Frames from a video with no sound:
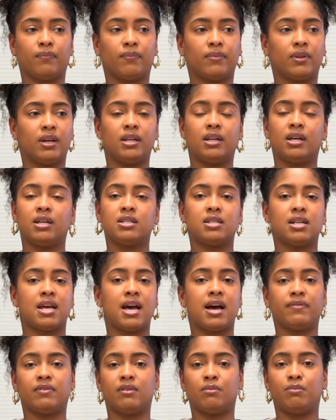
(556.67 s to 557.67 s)
It doesn't
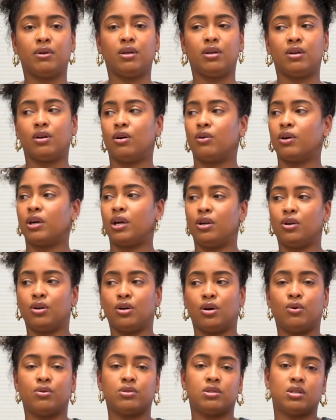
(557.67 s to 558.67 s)
have to be, okay, you're
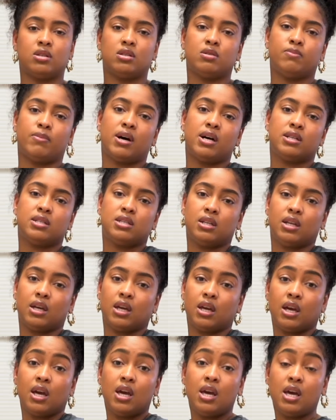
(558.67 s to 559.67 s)
going to the spa
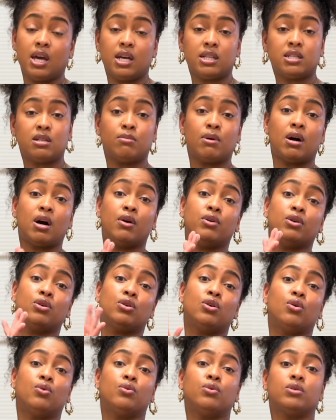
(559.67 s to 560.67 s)
today, and tomorrow you're
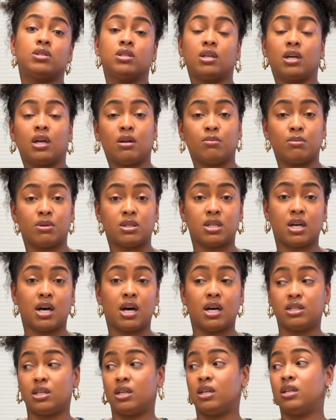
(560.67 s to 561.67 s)
going to get a
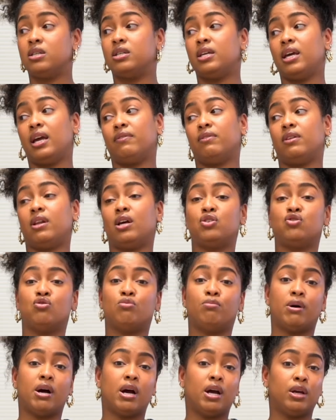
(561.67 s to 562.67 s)
massage, and then the day after that you're
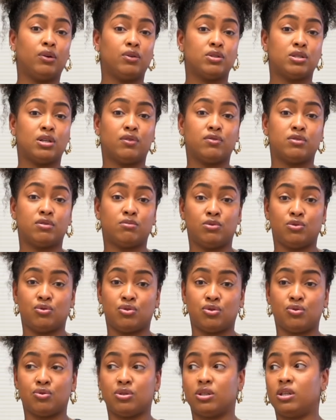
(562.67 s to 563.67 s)
buying yourself some new
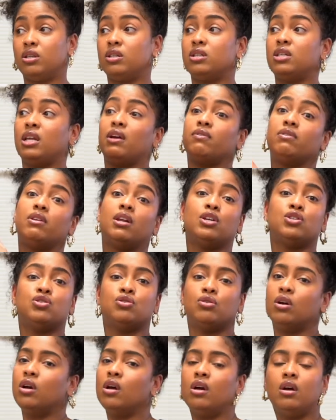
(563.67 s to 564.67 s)
shoes, and then the day after that
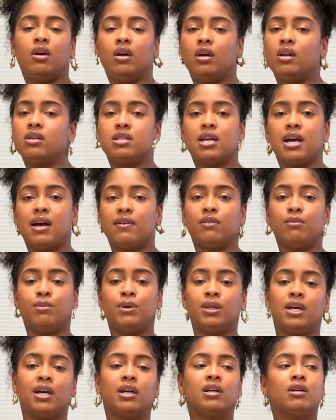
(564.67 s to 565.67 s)
it doesn't have to be
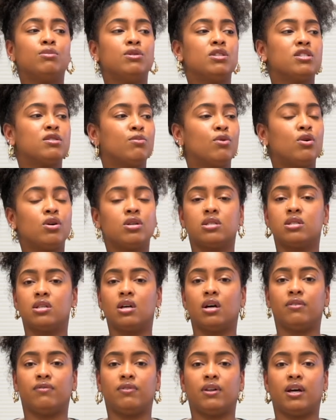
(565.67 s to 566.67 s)
that. It can be small
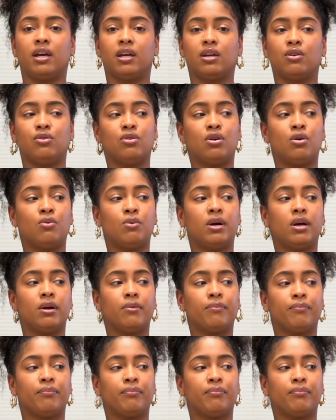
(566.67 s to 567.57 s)
stuff like, you know what?